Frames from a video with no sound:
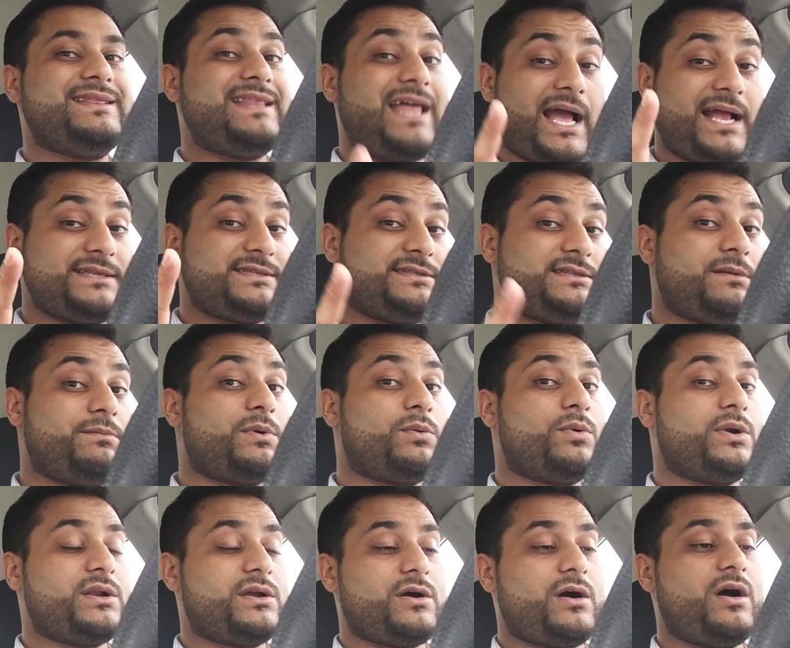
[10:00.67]
That's number
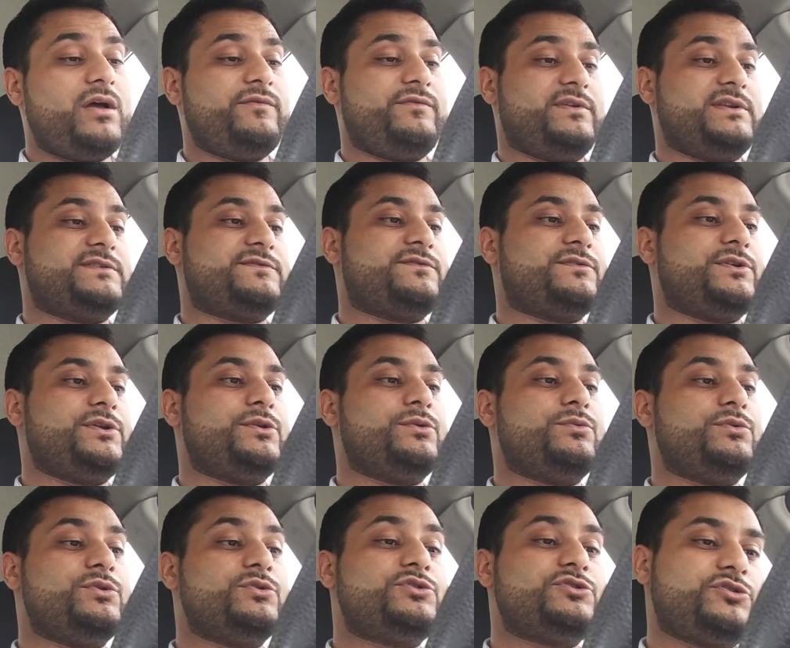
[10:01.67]
one confidence for you. You